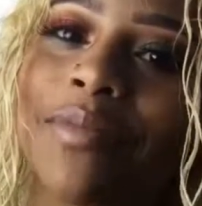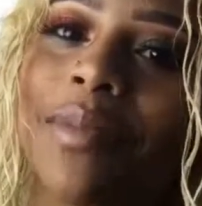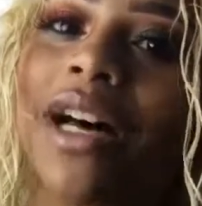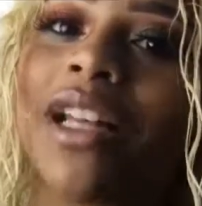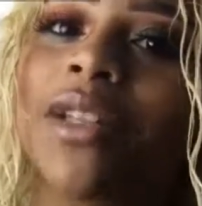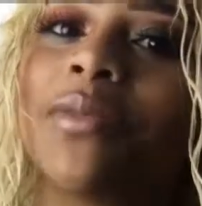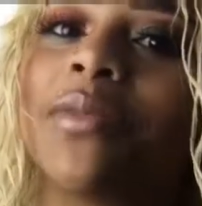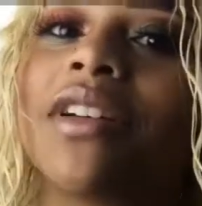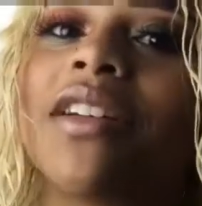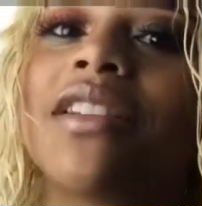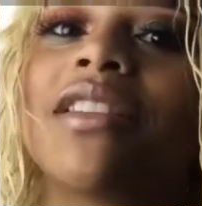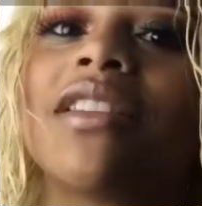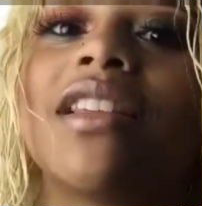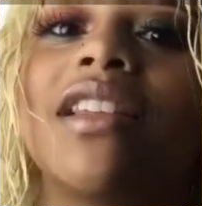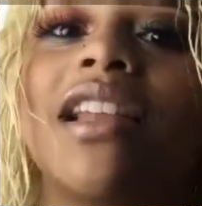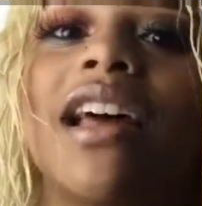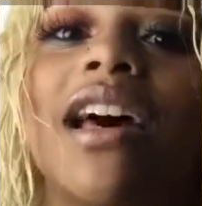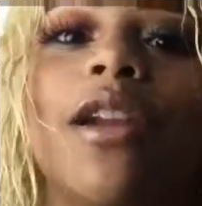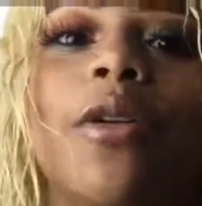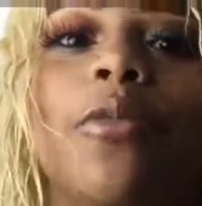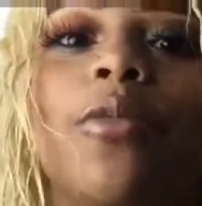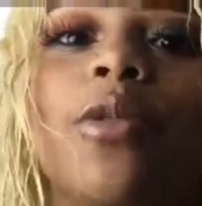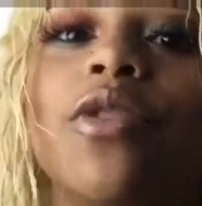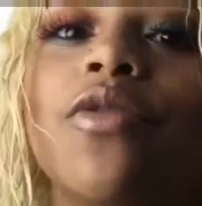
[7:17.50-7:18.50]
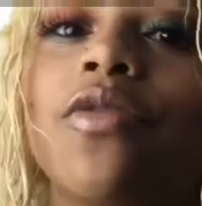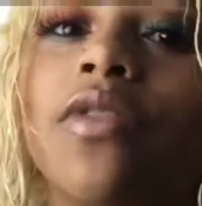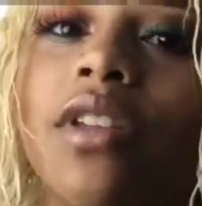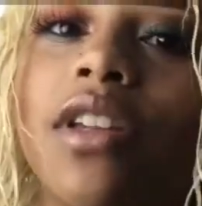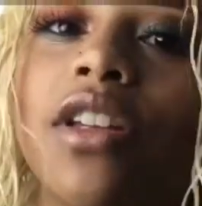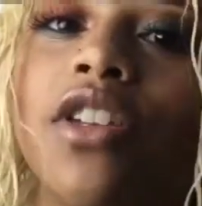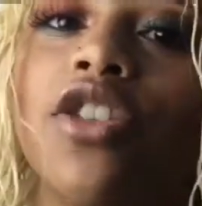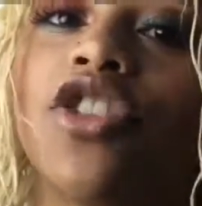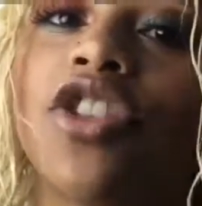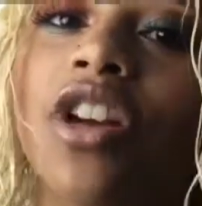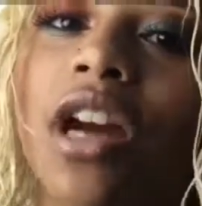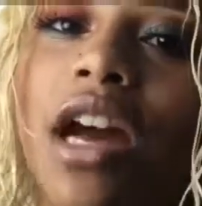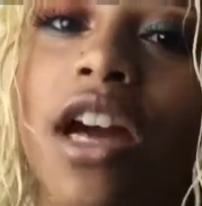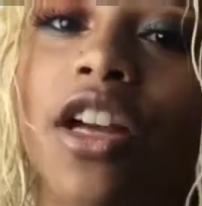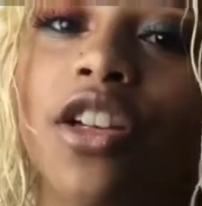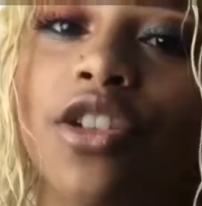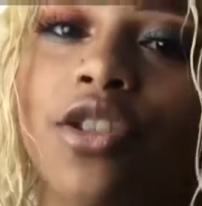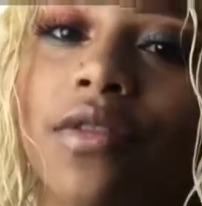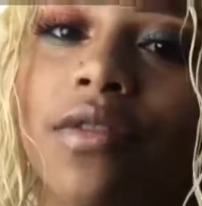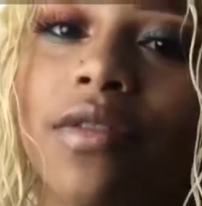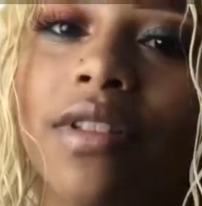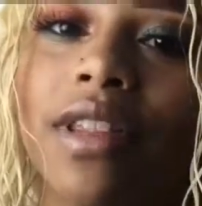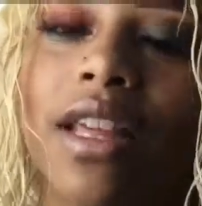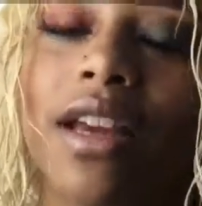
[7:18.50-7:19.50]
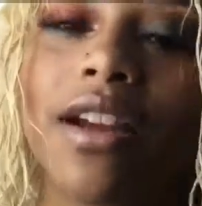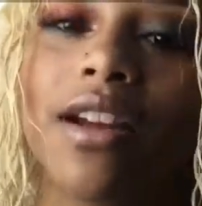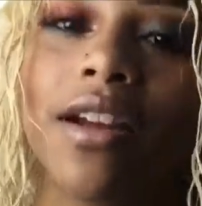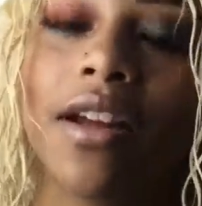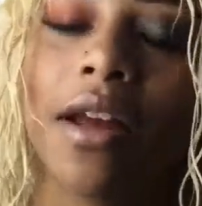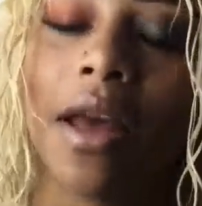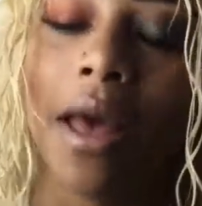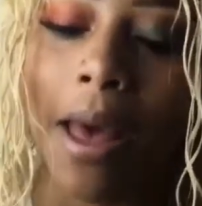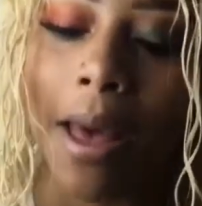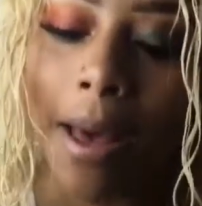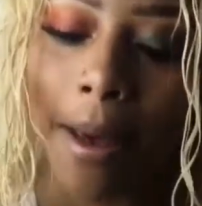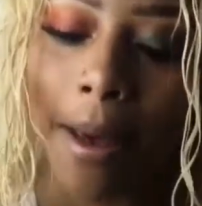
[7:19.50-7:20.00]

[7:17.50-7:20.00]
spots because the lighting was really trash over there.